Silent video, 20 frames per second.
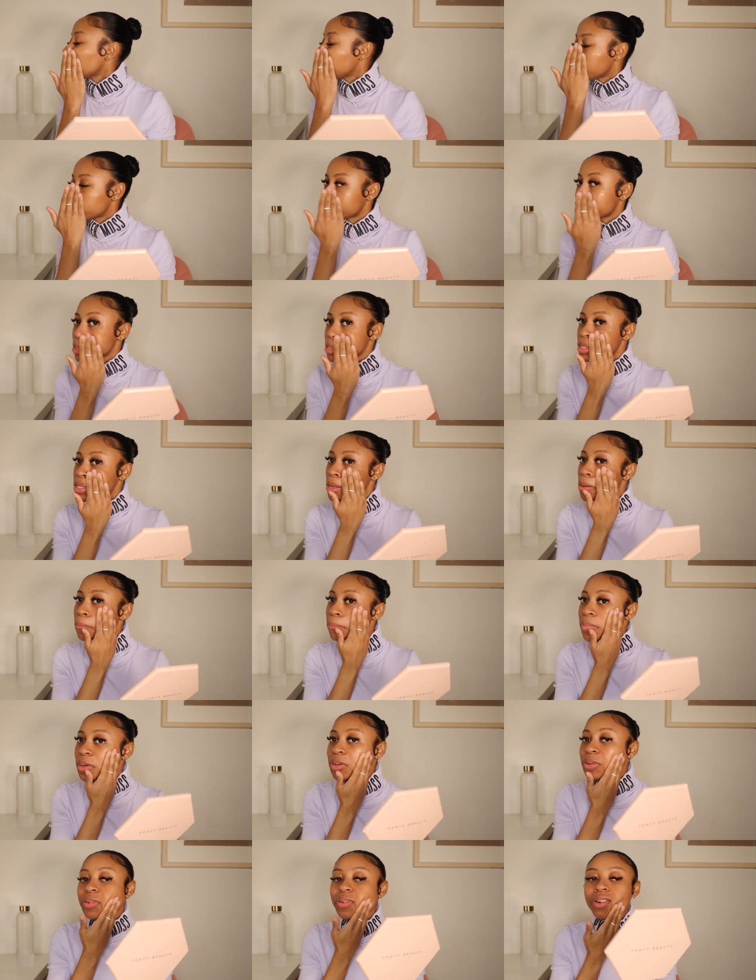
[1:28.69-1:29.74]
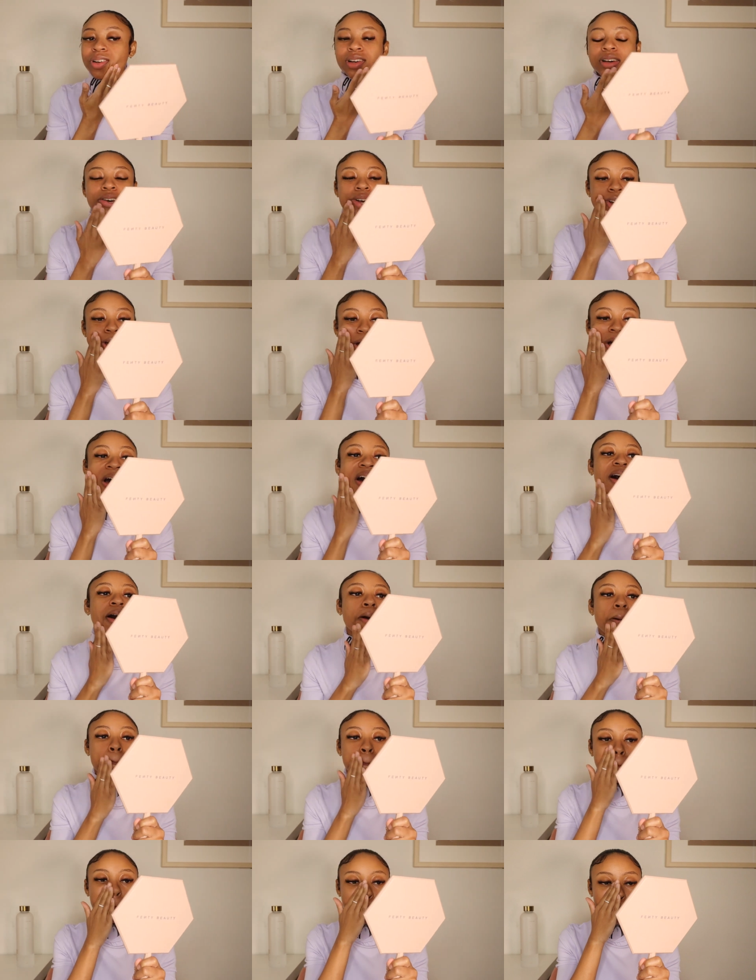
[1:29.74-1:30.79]
This is the Milk
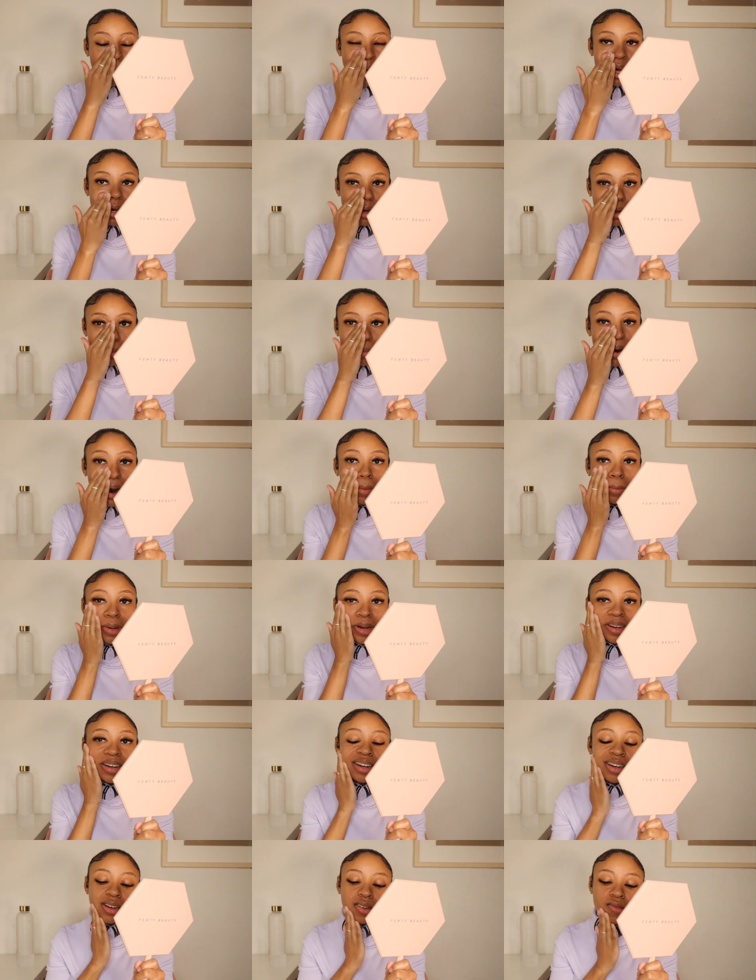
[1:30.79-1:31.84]
um, makeup primer.